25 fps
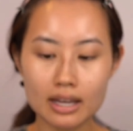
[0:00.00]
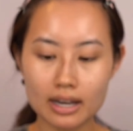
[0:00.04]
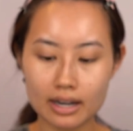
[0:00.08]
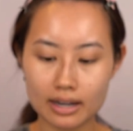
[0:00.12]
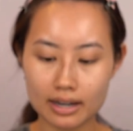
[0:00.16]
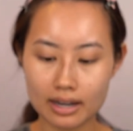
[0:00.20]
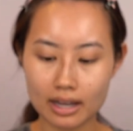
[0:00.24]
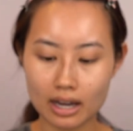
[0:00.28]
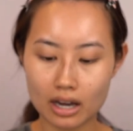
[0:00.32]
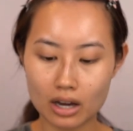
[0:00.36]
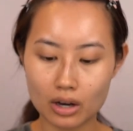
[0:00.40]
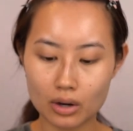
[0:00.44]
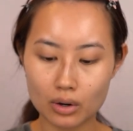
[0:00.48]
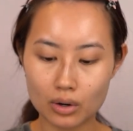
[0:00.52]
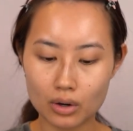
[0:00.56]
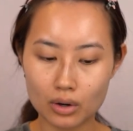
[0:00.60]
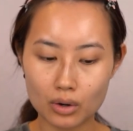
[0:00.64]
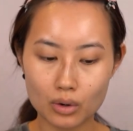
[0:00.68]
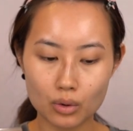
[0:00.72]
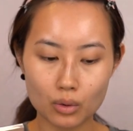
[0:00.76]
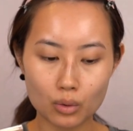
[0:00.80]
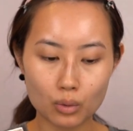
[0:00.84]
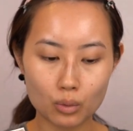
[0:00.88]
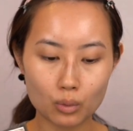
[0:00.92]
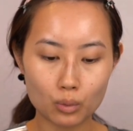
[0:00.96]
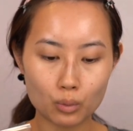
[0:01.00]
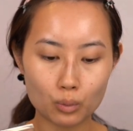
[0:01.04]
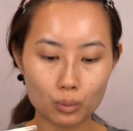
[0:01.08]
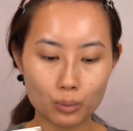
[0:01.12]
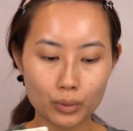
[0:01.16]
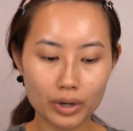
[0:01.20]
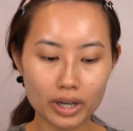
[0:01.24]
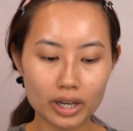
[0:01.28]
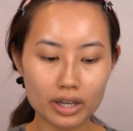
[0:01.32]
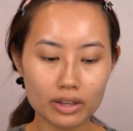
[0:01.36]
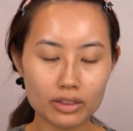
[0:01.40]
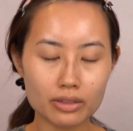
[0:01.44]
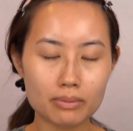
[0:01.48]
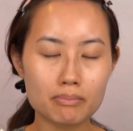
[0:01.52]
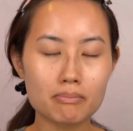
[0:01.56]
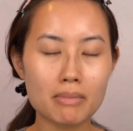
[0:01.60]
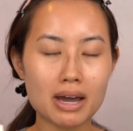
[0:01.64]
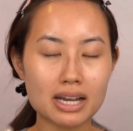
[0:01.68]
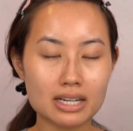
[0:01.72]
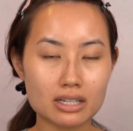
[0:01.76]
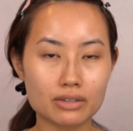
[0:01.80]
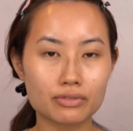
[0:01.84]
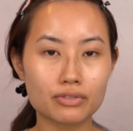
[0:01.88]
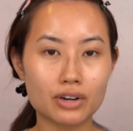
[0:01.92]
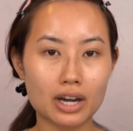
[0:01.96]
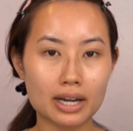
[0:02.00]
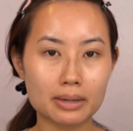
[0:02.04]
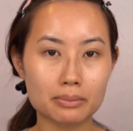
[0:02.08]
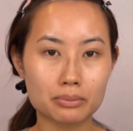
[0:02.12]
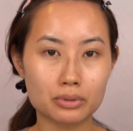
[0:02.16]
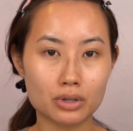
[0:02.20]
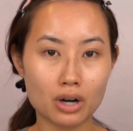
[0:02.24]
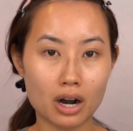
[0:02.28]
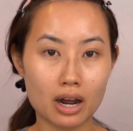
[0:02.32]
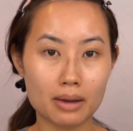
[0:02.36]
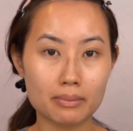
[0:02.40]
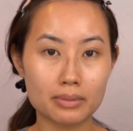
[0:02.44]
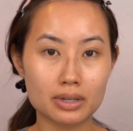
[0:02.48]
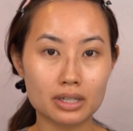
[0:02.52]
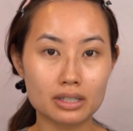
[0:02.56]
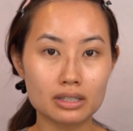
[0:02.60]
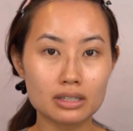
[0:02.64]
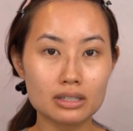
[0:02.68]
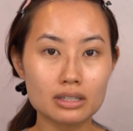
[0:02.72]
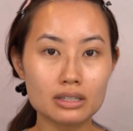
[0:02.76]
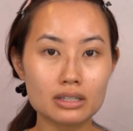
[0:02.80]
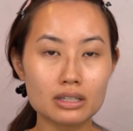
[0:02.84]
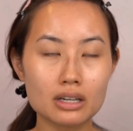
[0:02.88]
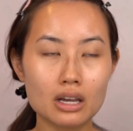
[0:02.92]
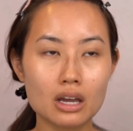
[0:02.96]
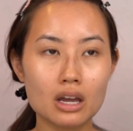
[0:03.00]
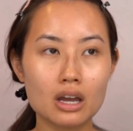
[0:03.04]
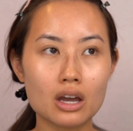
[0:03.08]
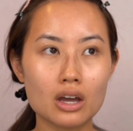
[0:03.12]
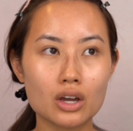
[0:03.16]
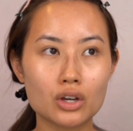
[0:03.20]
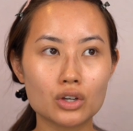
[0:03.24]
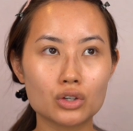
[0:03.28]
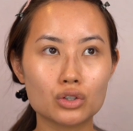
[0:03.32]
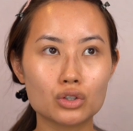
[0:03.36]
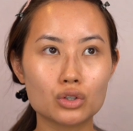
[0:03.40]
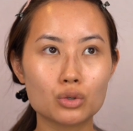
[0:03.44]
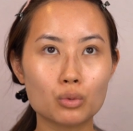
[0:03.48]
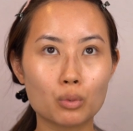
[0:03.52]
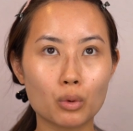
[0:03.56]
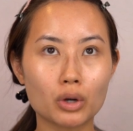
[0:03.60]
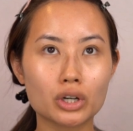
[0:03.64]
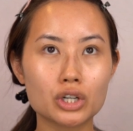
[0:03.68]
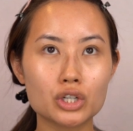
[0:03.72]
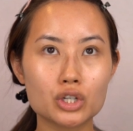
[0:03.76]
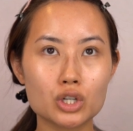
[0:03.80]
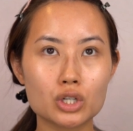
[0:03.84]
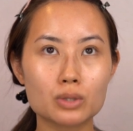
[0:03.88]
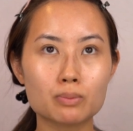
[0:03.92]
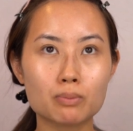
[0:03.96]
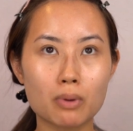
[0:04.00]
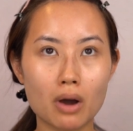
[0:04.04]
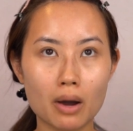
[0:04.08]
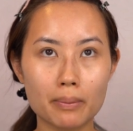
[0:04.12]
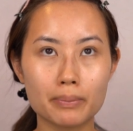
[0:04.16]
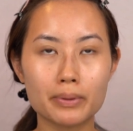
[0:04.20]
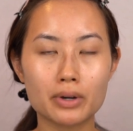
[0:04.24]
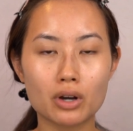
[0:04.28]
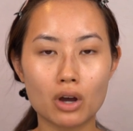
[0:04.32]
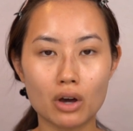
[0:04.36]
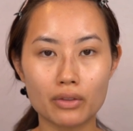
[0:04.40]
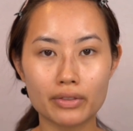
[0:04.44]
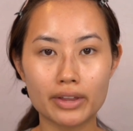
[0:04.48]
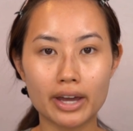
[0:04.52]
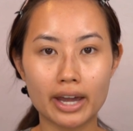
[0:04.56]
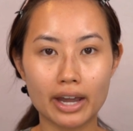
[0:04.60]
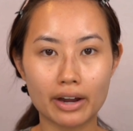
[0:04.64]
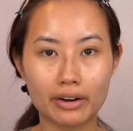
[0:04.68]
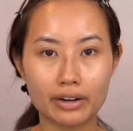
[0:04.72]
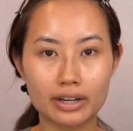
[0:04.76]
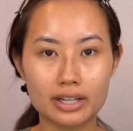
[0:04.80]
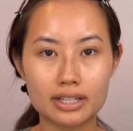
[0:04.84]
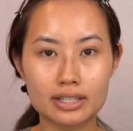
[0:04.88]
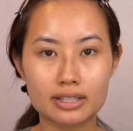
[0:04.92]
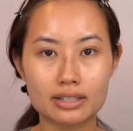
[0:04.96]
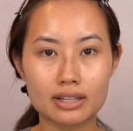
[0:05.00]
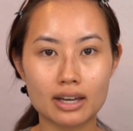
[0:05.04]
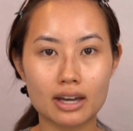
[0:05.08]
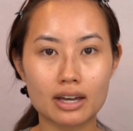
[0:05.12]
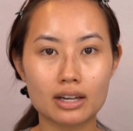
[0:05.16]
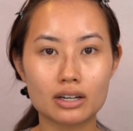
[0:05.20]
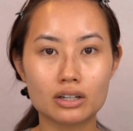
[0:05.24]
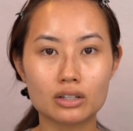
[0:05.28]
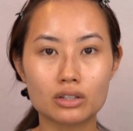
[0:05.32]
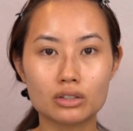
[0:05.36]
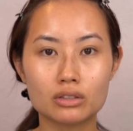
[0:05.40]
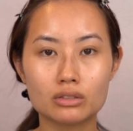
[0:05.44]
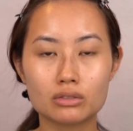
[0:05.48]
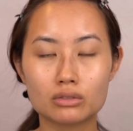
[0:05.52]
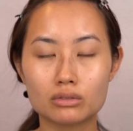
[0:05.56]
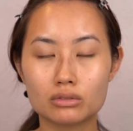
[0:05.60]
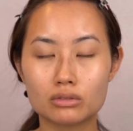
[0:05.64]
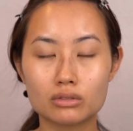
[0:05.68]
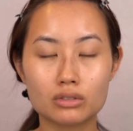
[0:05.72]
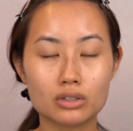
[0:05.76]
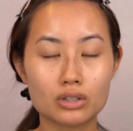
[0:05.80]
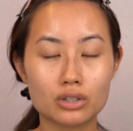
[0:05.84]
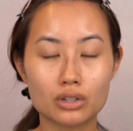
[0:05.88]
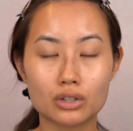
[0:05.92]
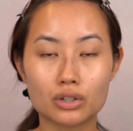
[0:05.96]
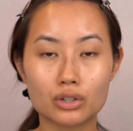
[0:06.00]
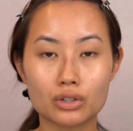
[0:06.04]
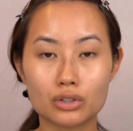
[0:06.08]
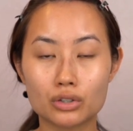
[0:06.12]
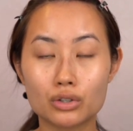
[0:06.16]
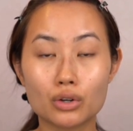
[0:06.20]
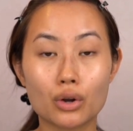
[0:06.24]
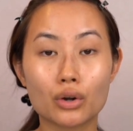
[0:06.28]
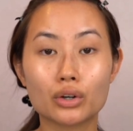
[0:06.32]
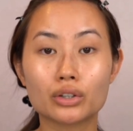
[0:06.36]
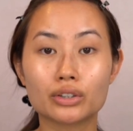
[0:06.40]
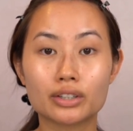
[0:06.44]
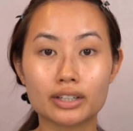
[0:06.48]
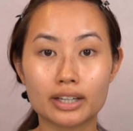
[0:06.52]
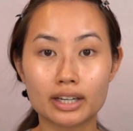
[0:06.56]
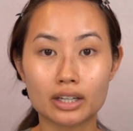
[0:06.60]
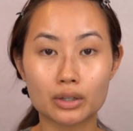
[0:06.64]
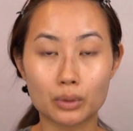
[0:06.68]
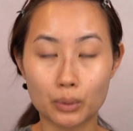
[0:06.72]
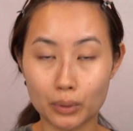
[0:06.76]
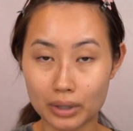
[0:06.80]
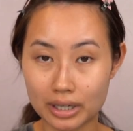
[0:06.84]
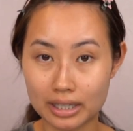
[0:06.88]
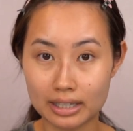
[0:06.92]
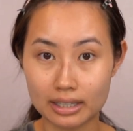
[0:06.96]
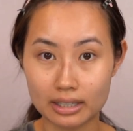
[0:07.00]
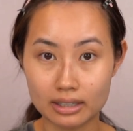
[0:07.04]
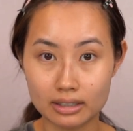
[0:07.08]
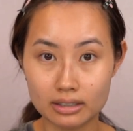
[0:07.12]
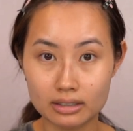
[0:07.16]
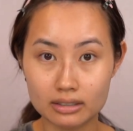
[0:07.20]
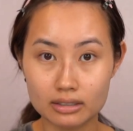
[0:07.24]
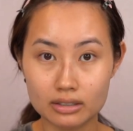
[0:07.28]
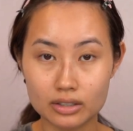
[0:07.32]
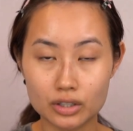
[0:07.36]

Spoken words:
Now, with mattifying primers, you want to just pop it on the areas that, you know, you only get oily.